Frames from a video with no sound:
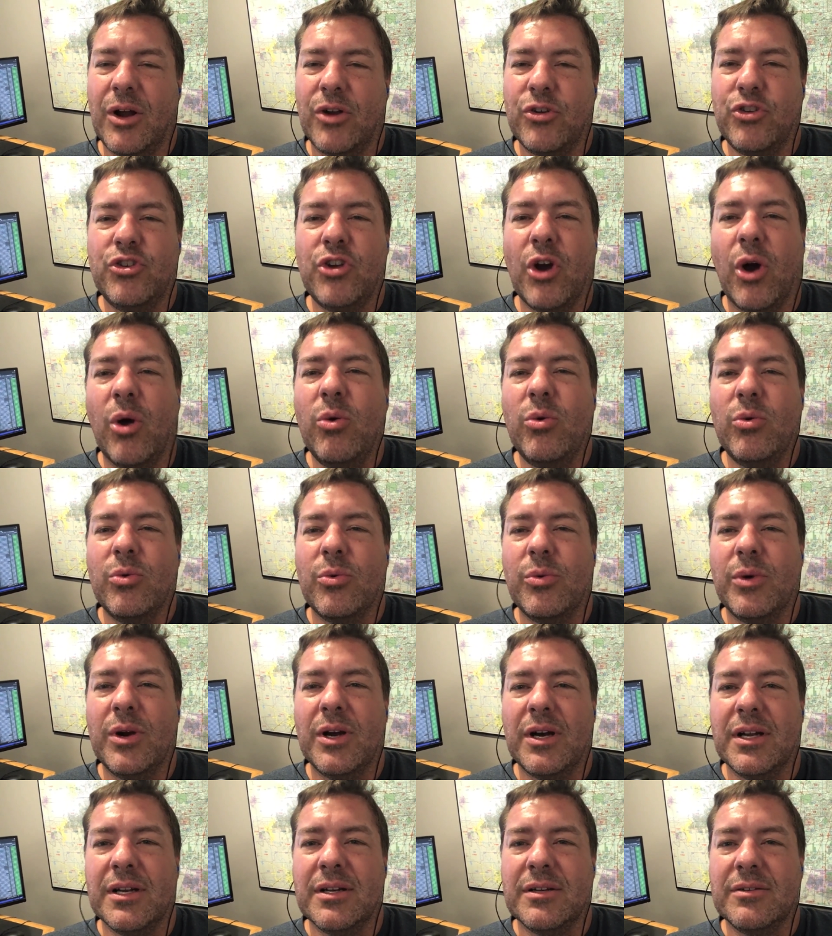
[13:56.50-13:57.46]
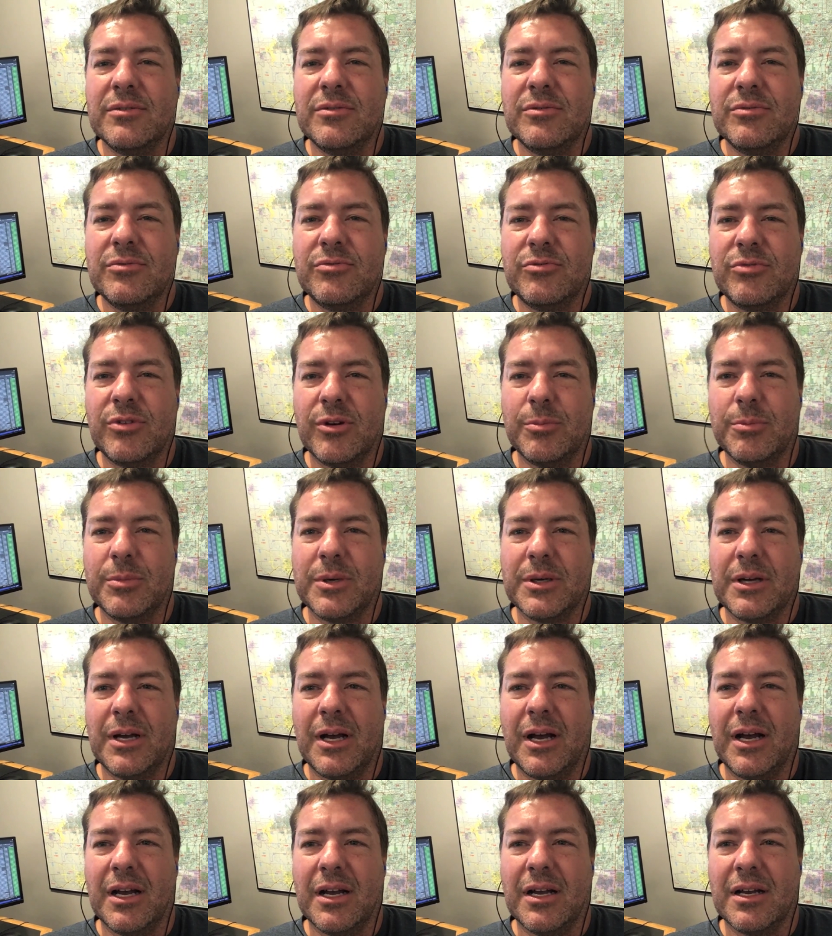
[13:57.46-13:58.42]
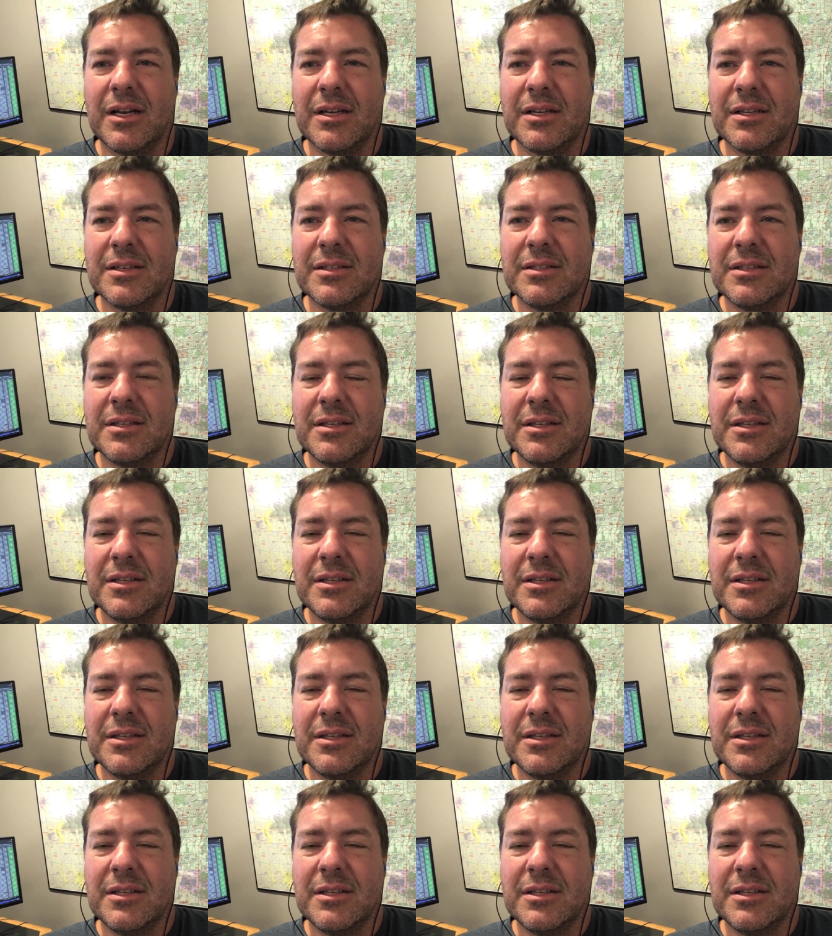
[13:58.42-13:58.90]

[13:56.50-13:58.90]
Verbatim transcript: don't run from a